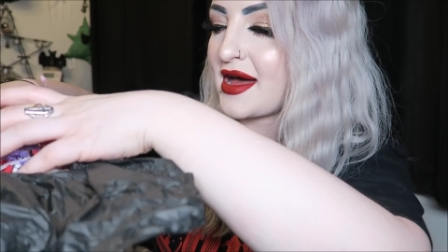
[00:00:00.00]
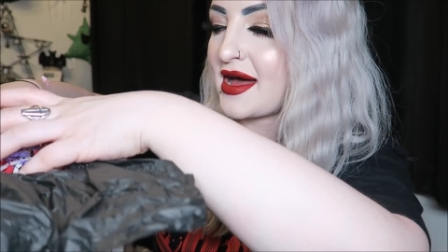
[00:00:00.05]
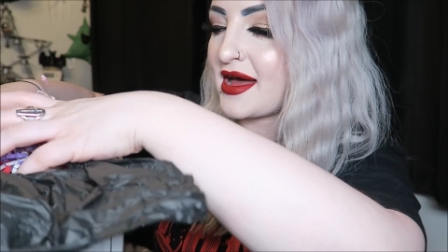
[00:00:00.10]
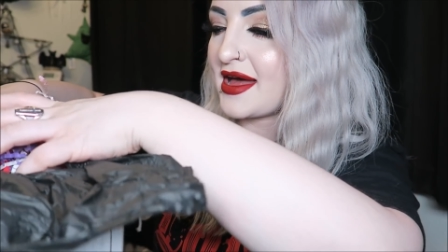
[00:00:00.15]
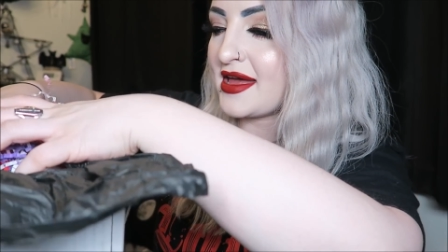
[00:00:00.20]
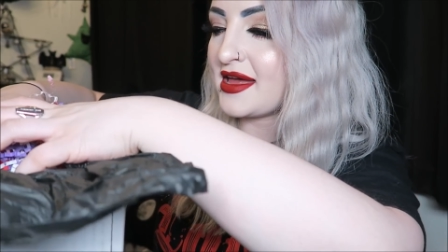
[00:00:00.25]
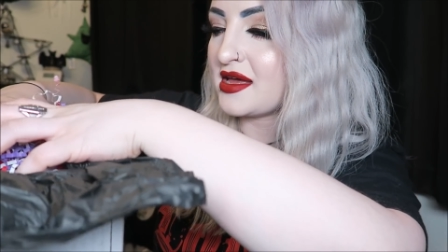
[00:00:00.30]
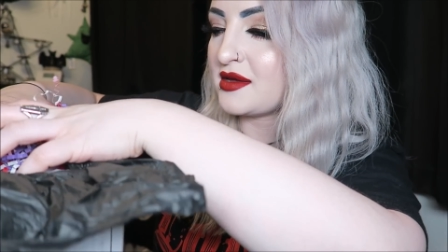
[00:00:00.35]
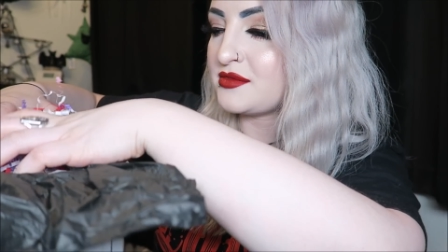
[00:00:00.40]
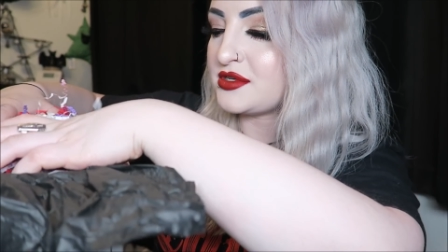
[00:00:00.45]

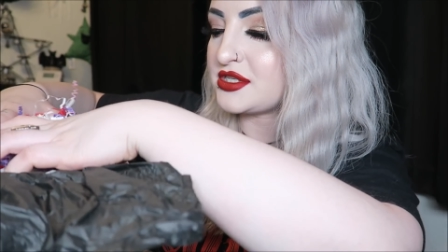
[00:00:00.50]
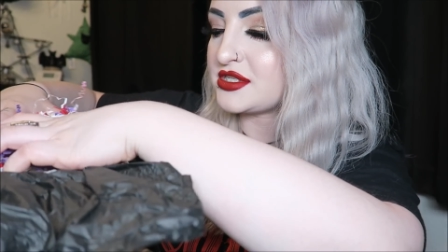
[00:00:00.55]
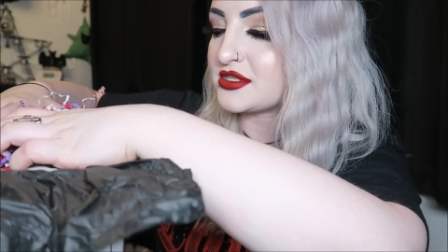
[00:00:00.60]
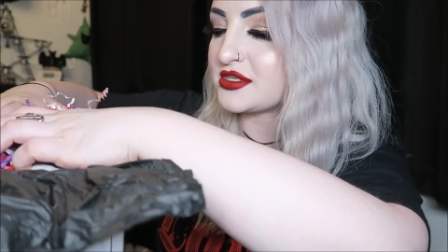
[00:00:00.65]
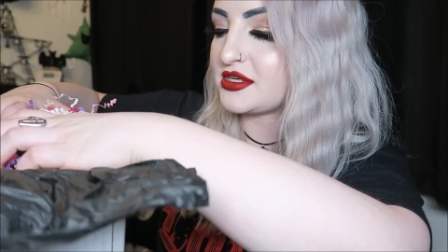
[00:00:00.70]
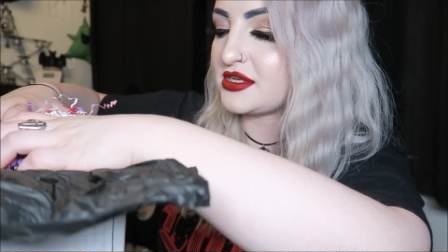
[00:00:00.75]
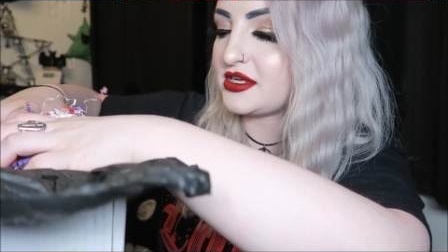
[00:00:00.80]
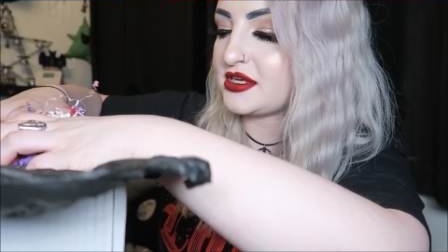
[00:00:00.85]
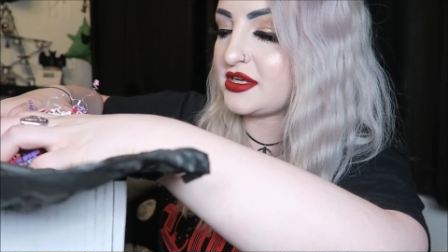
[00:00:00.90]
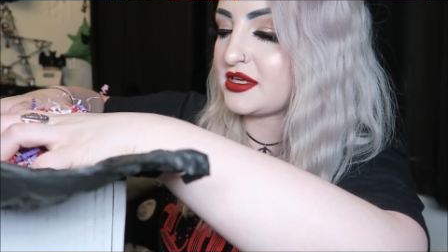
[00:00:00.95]
I am just
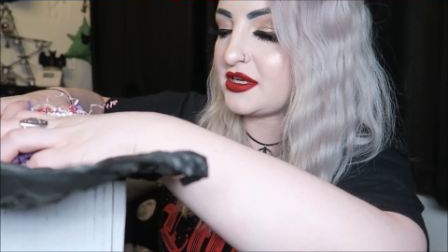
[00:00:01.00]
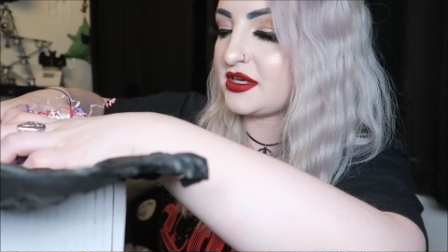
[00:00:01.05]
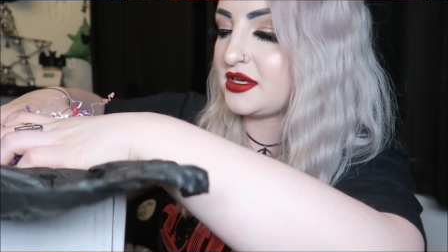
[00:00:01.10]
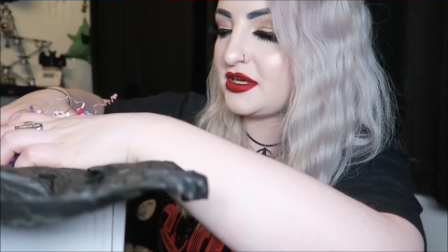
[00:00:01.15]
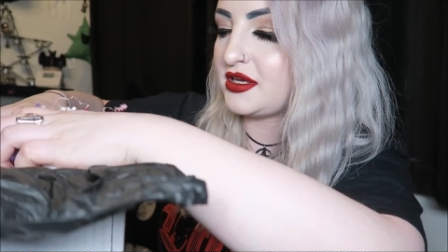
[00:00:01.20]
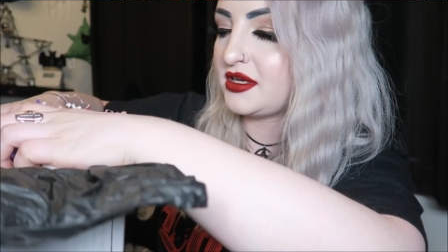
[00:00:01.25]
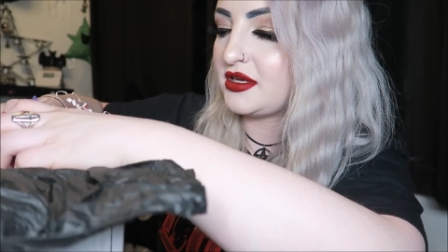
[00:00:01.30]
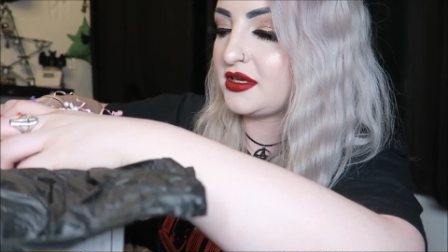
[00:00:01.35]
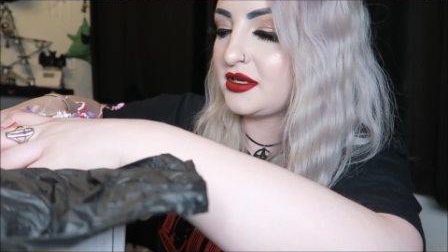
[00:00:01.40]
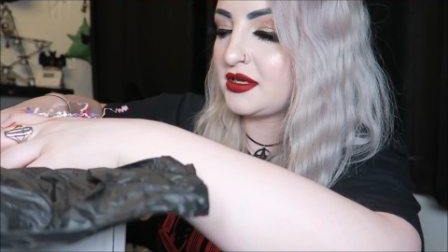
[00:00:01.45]
gonna
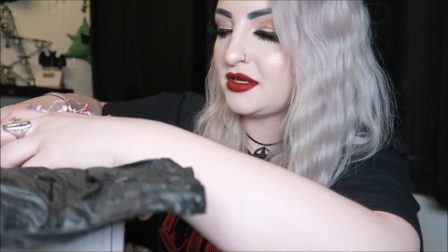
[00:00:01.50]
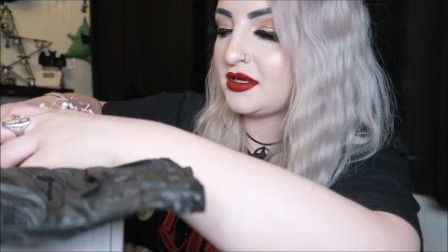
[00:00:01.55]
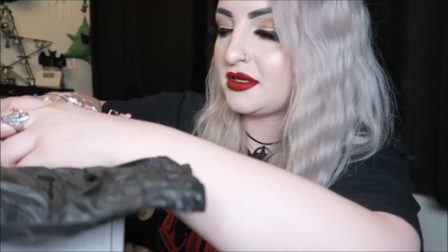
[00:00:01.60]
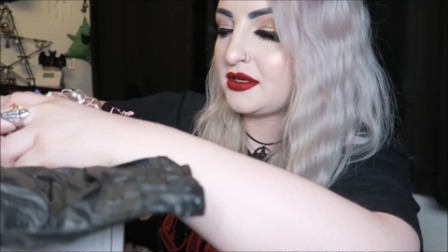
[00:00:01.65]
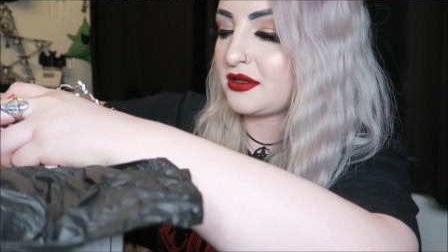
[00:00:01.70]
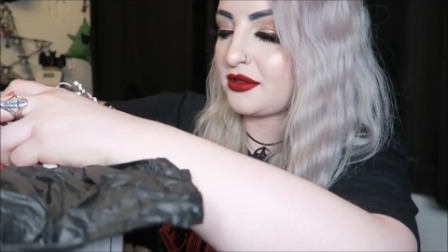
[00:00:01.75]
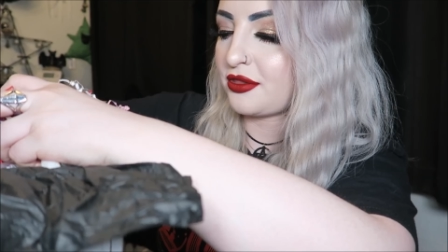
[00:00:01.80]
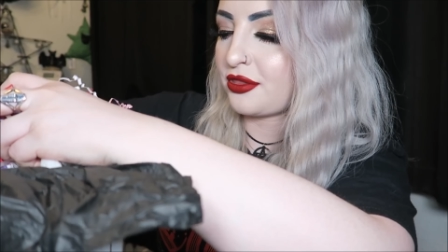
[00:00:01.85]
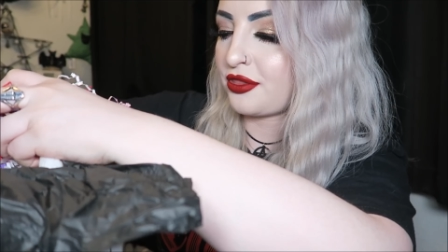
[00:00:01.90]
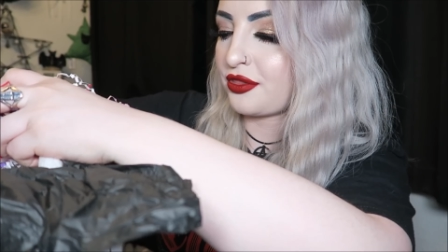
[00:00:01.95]

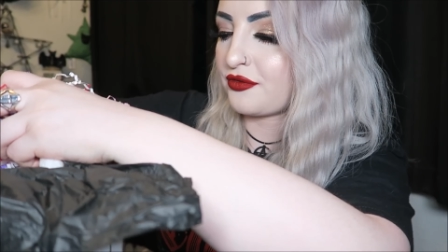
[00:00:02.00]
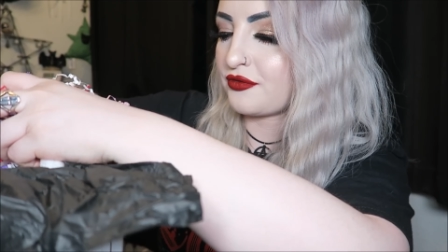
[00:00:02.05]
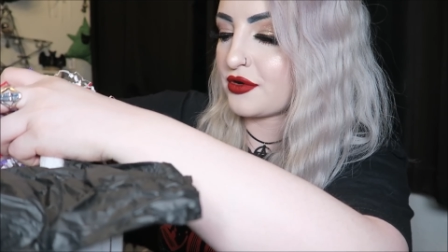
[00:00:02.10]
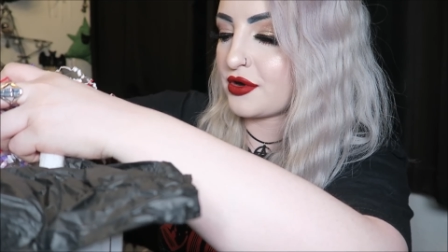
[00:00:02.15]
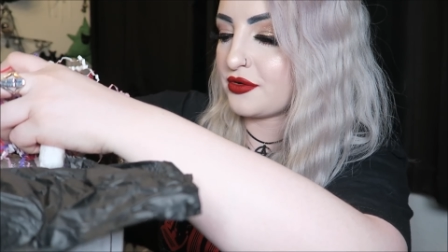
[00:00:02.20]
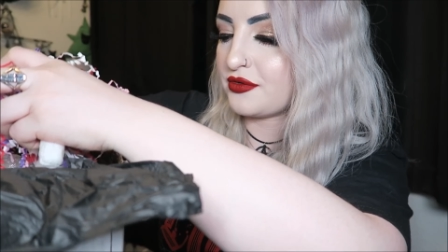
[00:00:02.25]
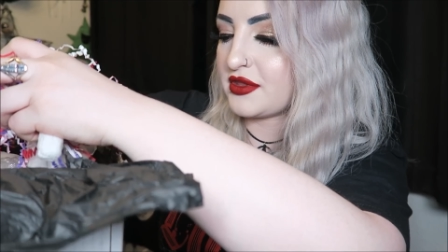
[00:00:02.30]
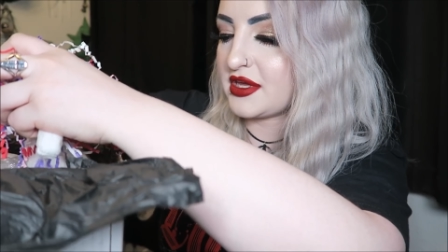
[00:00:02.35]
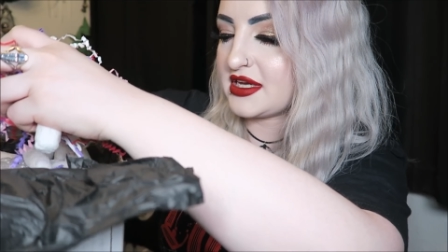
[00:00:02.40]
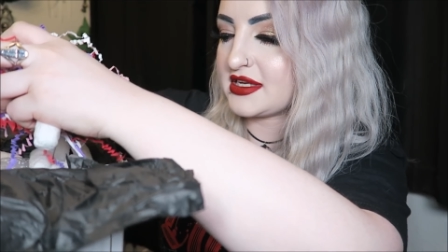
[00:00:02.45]

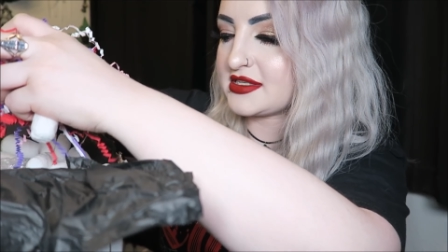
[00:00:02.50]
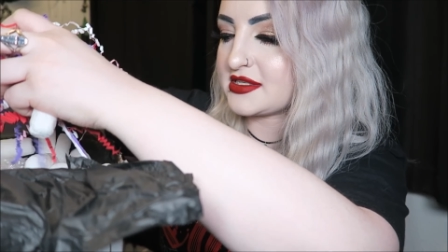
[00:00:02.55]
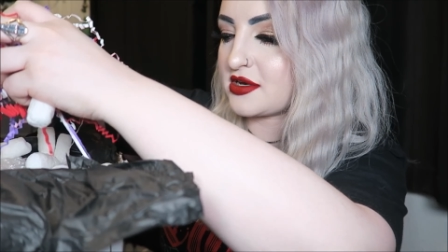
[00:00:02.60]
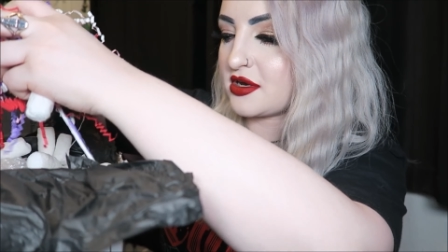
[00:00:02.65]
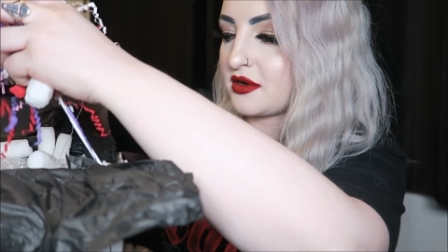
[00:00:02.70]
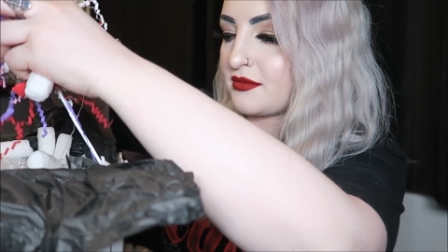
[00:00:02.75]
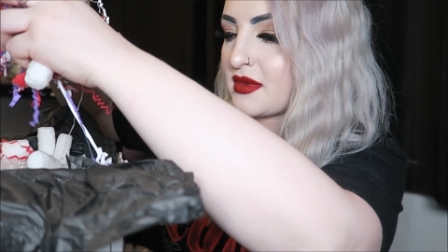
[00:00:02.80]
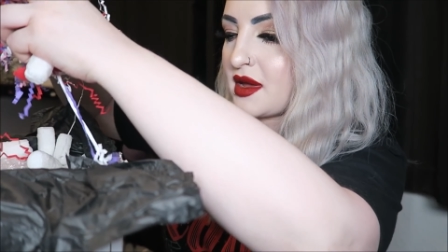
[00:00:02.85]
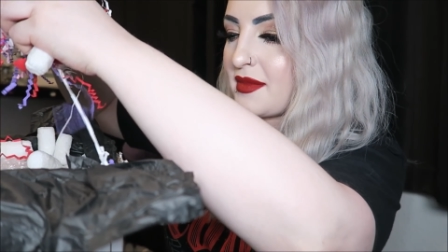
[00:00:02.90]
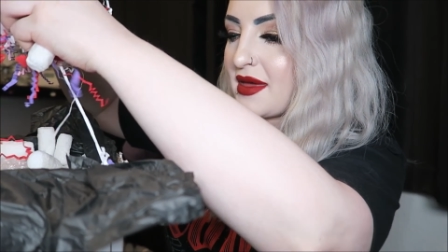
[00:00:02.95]
throw this
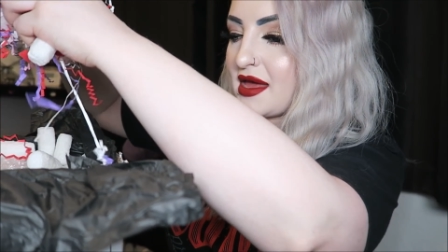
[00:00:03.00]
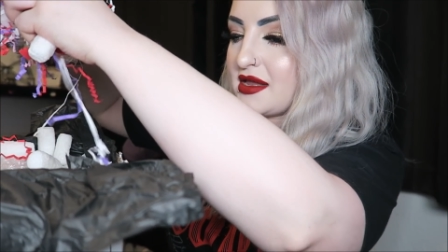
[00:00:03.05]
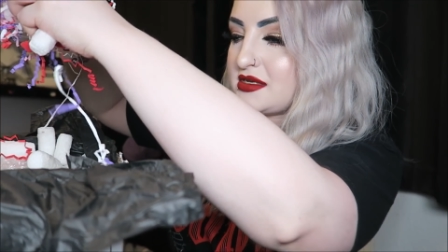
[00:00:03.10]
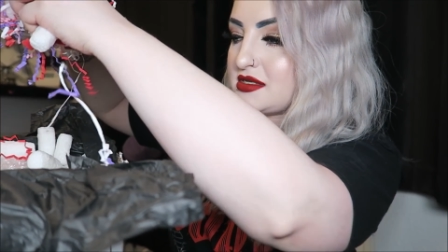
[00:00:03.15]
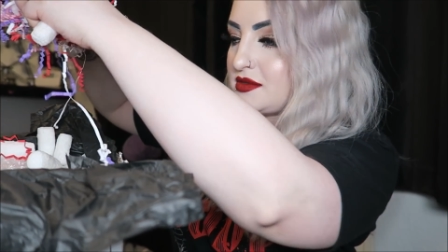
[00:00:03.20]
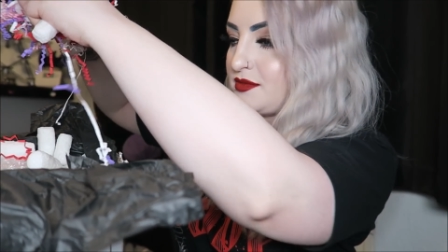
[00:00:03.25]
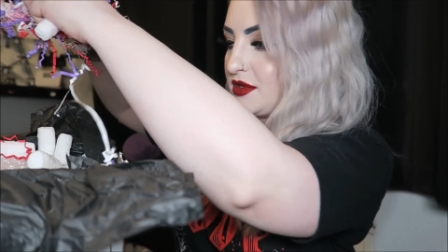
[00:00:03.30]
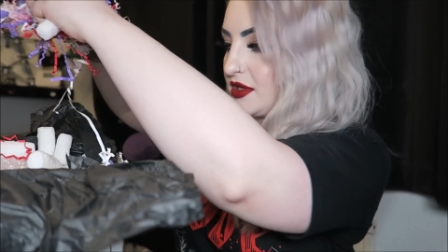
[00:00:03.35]
on my bed